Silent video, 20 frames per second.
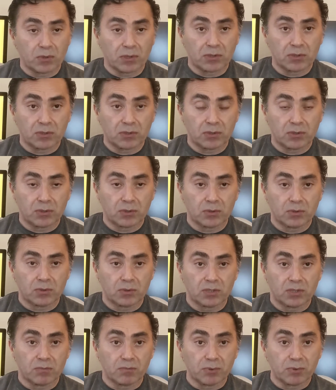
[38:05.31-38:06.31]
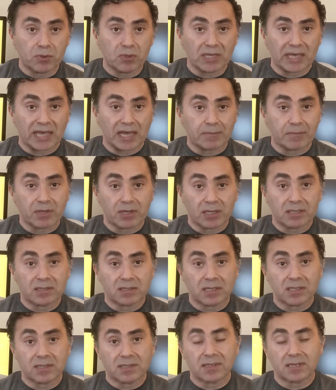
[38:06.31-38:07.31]
want to do the boot camp, you can
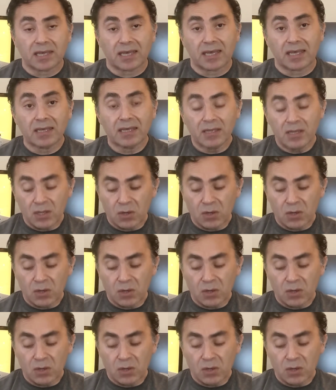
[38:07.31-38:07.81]
then say,